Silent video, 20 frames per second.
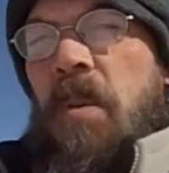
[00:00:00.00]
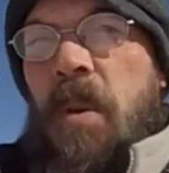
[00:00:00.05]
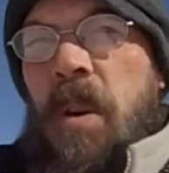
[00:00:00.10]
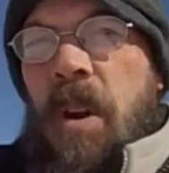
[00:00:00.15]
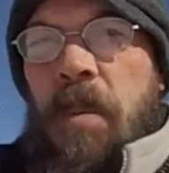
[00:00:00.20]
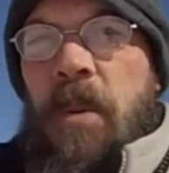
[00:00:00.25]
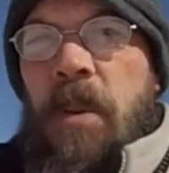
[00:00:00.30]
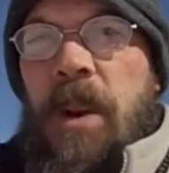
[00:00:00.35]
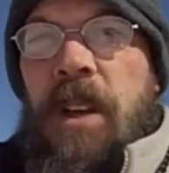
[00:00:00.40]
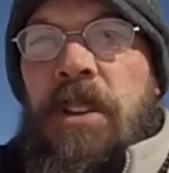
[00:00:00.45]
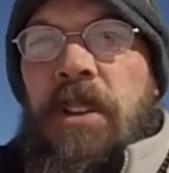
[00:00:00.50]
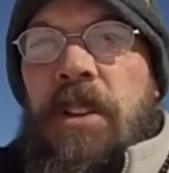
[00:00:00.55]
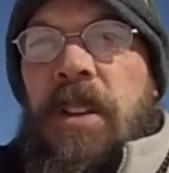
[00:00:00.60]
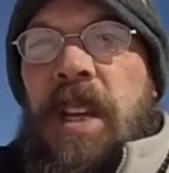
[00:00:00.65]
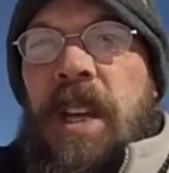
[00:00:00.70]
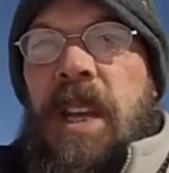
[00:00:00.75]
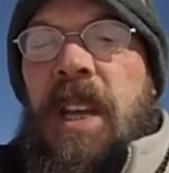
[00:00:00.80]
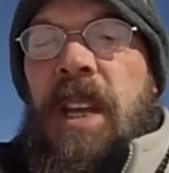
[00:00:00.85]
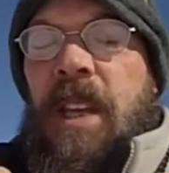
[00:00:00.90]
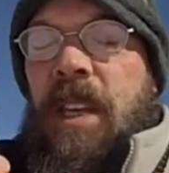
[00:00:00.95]
wear them around your
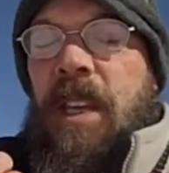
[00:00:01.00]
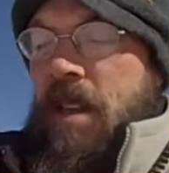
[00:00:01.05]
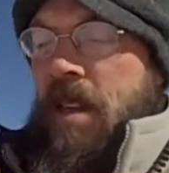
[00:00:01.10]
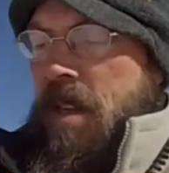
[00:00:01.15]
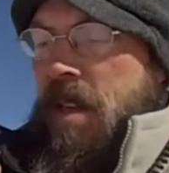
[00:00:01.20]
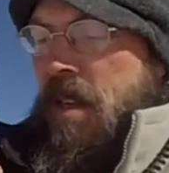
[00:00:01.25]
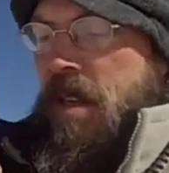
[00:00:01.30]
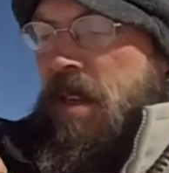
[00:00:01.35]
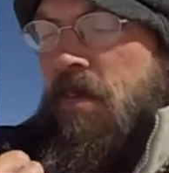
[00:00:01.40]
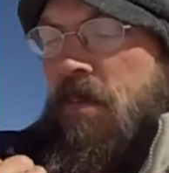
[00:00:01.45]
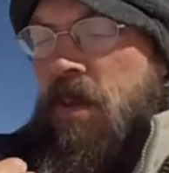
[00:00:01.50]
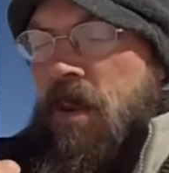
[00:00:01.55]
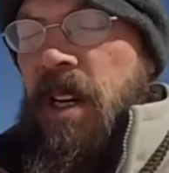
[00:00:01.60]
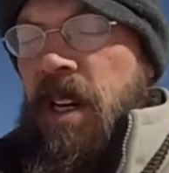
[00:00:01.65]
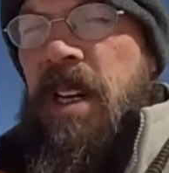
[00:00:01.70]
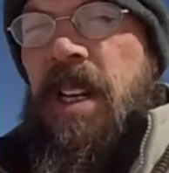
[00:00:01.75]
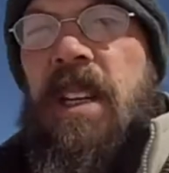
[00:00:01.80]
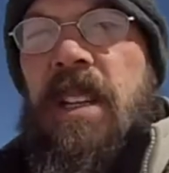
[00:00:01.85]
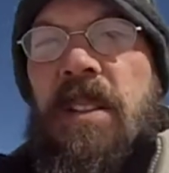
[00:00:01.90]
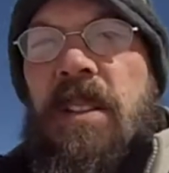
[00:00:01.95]
neck. And what
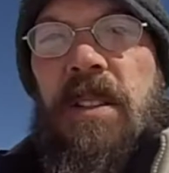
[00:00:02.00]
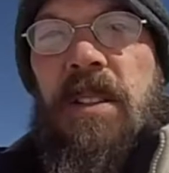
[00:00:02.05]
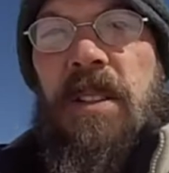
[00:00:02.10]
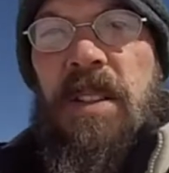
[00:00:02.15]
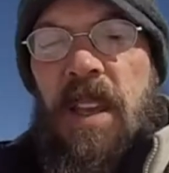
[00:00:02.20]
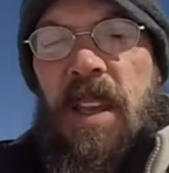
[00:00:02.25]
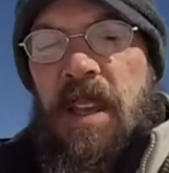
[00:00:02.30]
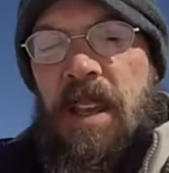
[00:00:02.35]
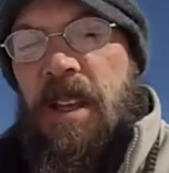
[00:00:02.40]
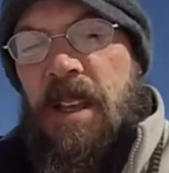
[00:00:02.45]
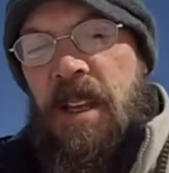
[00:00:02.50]
it is,